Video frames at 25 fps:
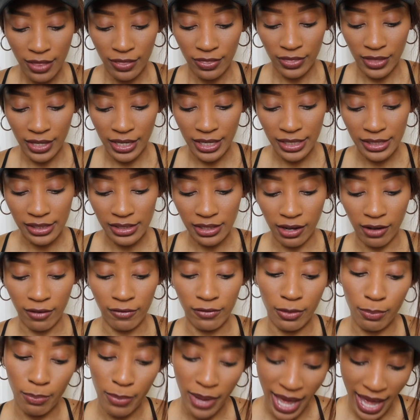things
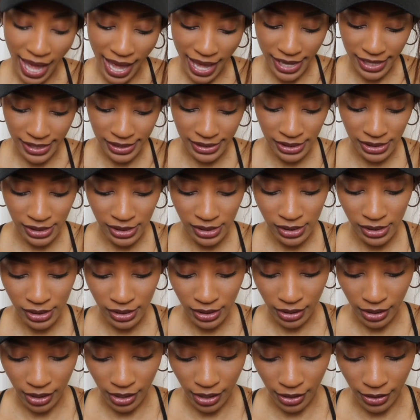of the past
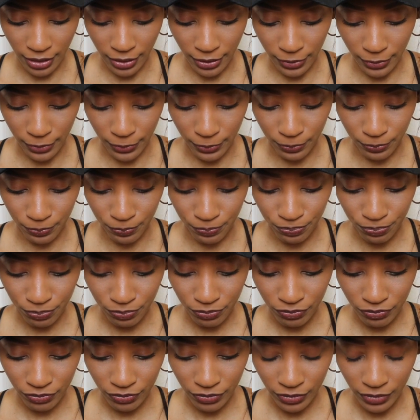um,
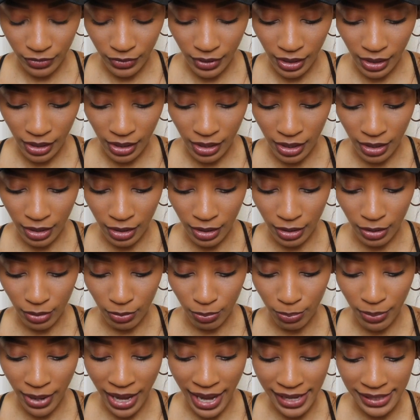
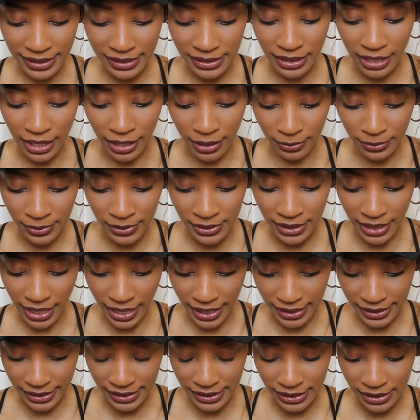and past
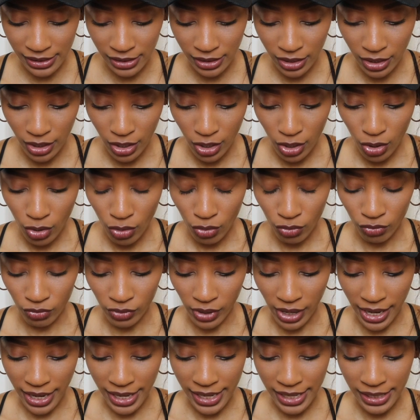upsets,
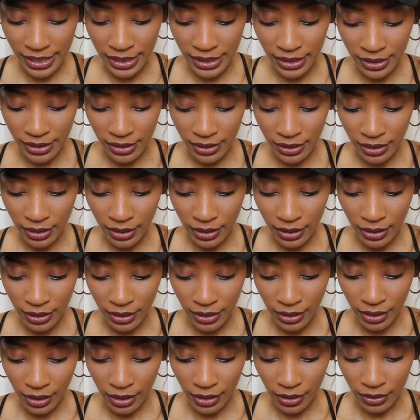right?
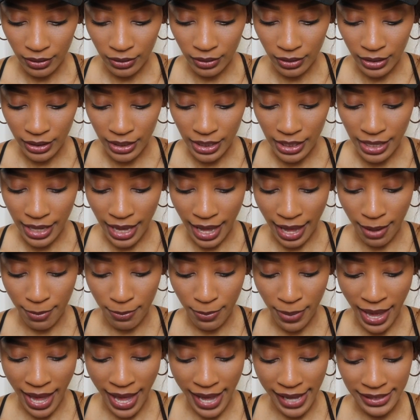looking
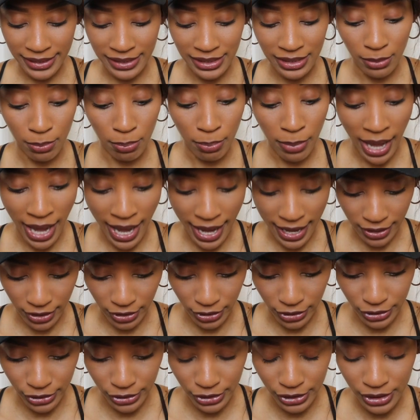at past
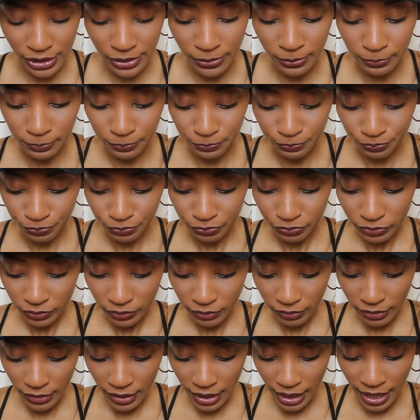patterns
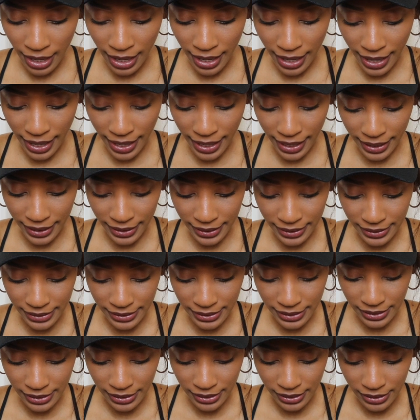
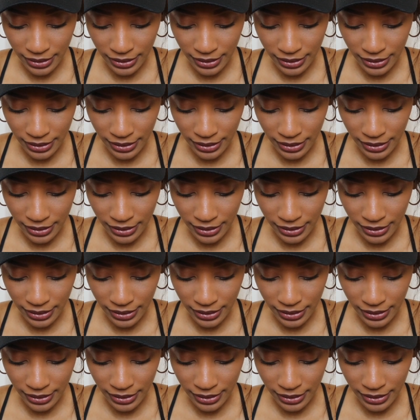and